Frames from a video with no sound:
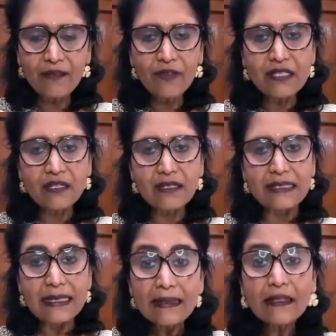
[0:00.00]
in, which
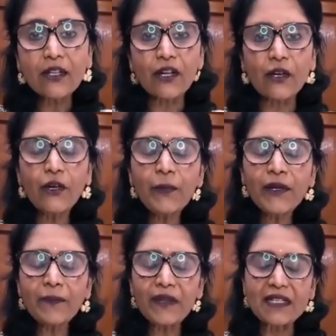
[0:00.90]
is in the
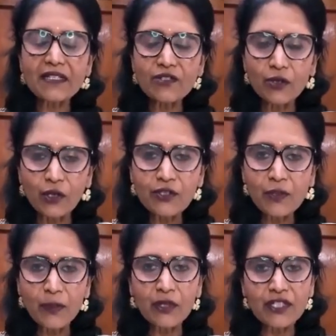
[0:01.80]
group, it is not
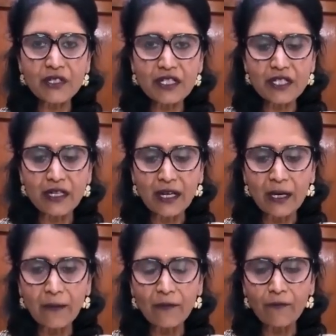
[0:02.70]
supported
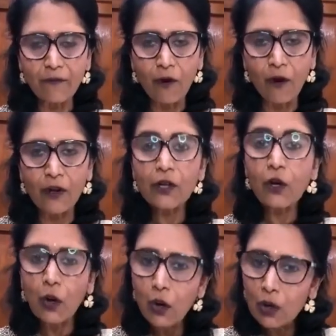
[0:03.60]
for
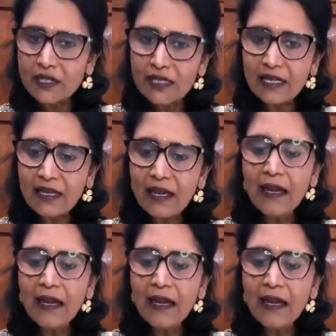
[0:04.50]
co-hosting.